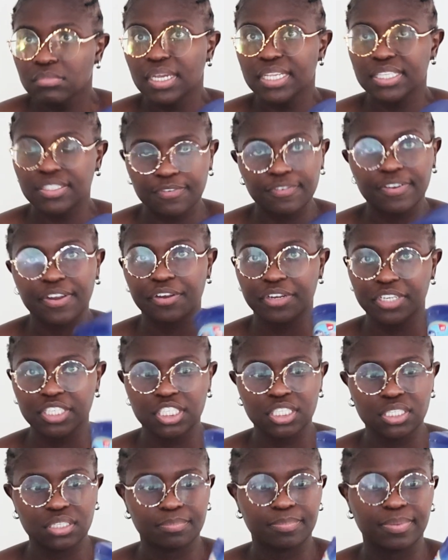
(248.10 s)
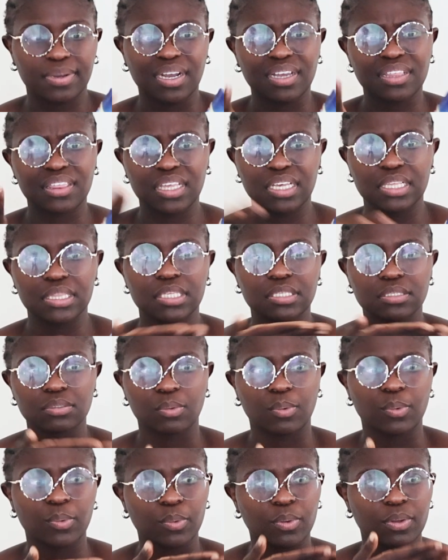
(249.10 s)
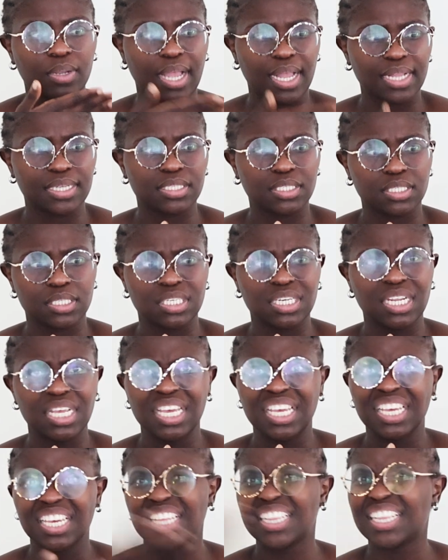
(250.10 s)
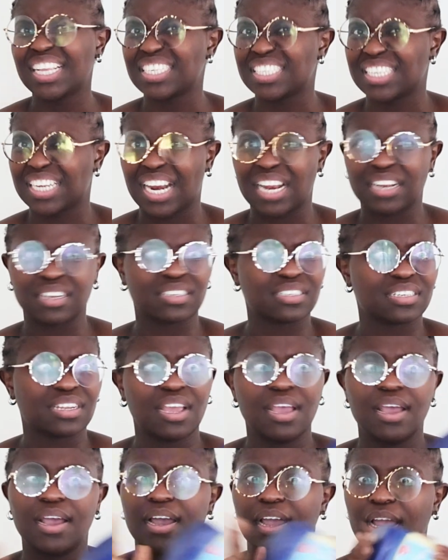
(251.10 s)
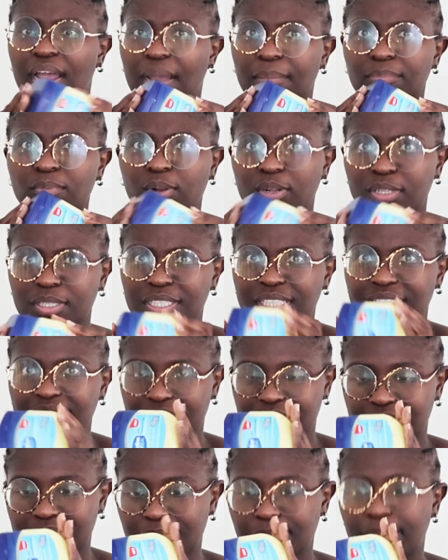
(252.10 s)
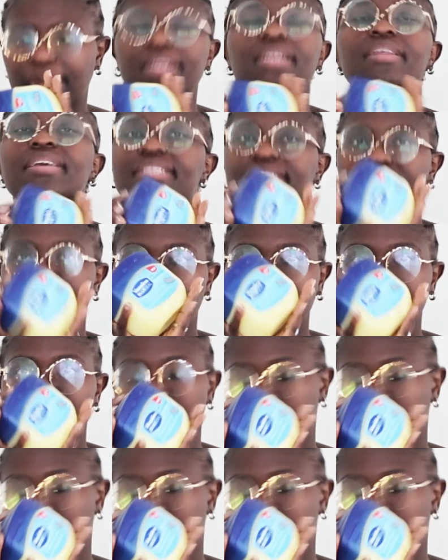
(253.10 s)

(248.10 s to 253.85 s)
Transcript: it's very cheap. I think this whole carton, get that rand. I'm not certain, but it's that